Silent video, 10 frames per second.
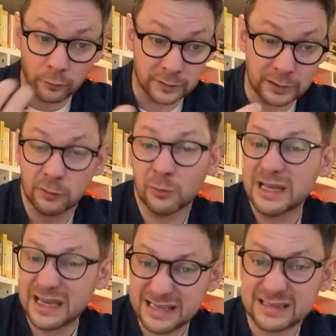to give them and
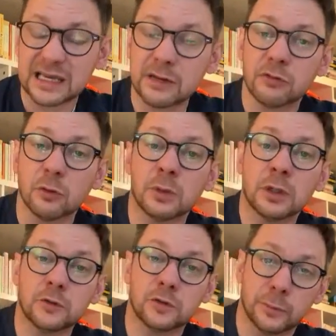need to give them
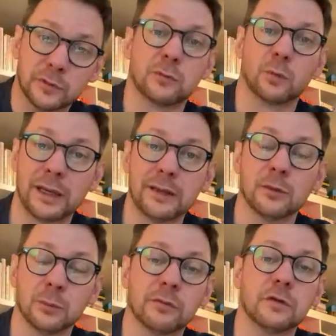to persuade
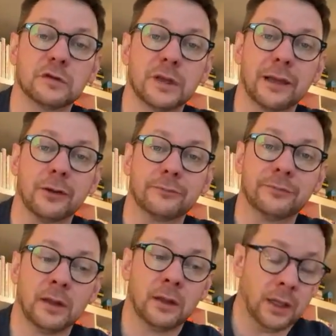them of the sale.
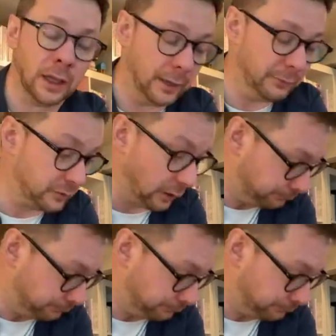So